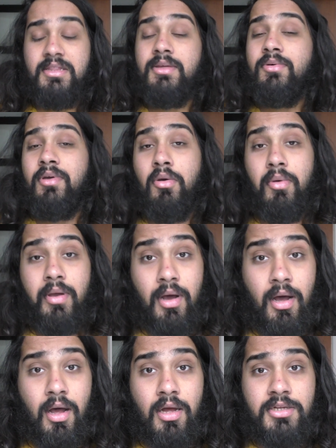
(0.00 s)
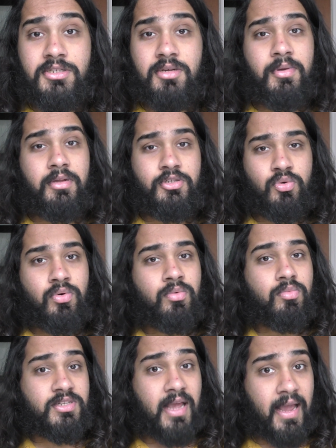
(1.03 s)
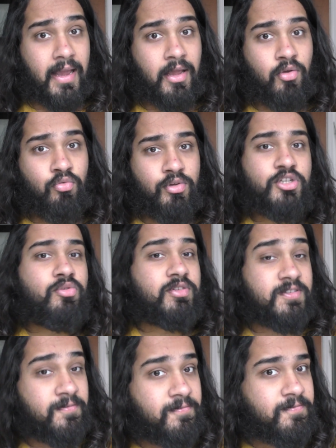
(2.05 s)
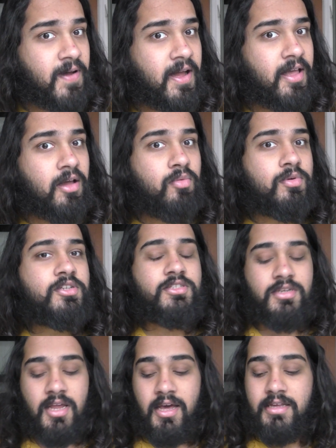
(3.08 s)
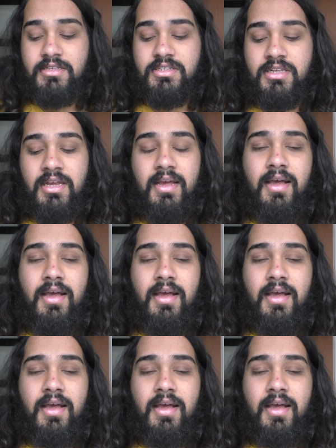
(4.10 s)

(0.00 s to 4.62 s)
They were going hard. Amir Jordan was angry, showing some fire, which is nice.